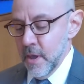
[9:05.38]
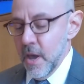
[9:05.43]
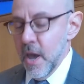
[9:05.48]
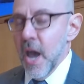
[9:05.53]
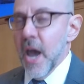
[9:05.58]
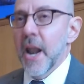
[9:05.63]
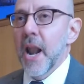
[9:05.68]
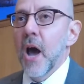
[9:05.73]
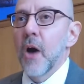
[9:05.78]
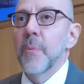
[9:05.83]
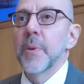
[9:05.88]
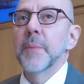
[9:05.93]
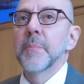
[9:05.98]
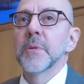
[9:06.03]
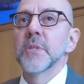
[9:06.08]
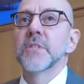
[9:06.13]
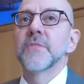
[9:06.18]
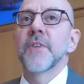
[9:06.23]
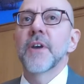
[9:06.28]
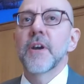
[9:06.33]
and how
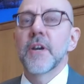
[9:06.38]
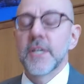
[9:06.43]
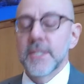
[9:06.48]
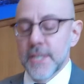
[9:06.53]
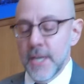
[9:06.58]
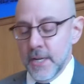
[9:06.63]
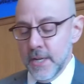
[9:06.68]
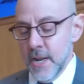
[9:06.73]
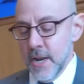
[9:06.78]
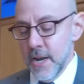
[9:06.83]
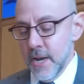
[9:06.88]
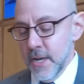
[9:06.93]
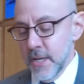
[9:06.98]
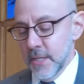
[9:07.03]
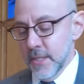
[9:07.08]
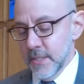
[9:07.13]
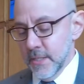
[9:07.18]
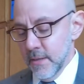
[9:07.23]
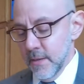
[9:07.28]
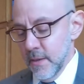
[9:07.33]
people's various
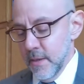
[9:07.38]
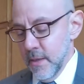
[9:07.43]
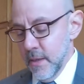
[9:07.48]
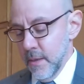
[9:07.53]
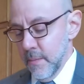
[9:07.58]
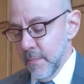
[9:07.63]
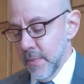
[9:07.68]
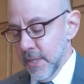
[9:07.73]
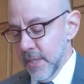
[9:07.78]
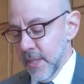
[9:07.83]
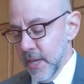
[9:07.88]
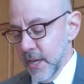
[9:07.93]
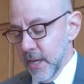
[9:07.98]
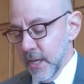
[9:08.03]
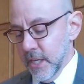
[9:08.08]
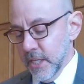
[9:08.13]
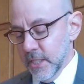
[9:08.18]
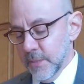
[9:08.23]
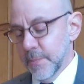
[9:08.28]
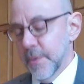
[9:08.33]
identities mean they
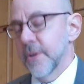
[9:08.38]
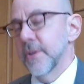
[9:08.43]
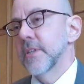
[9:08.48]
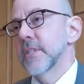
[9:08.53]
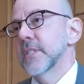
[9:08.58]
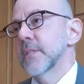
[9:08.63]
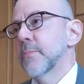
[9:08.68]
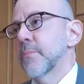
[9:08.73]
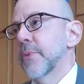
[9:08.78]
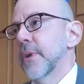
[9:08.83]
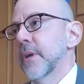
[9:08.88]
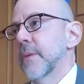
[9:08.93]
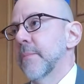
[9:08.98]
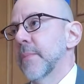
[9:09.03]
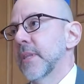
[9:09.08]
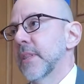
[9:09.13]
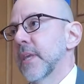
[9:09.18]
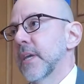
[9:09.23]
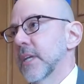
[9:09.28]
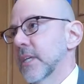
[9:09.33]
experience
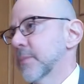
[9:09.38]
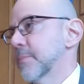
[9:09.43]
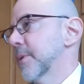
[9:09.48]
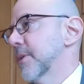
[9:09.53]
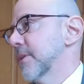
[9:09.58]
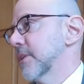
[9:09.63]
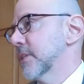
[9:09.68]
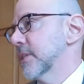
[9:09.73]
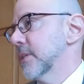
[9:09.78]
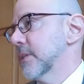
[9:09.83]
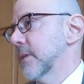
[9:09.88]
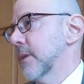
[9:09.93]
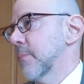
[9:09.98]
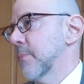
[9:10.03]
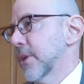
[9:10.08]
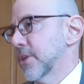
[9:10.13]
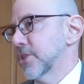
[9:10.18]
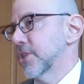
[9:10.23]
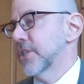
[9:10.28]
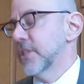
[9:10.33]

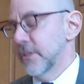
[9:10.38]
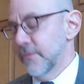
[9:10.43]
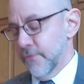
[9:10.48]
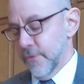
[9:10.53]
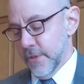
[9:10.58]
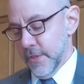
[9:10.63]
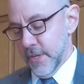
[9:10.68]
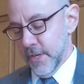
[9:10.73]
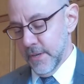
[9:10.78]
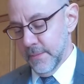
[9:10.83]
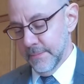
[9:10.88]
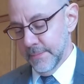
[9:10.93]
oppression differently.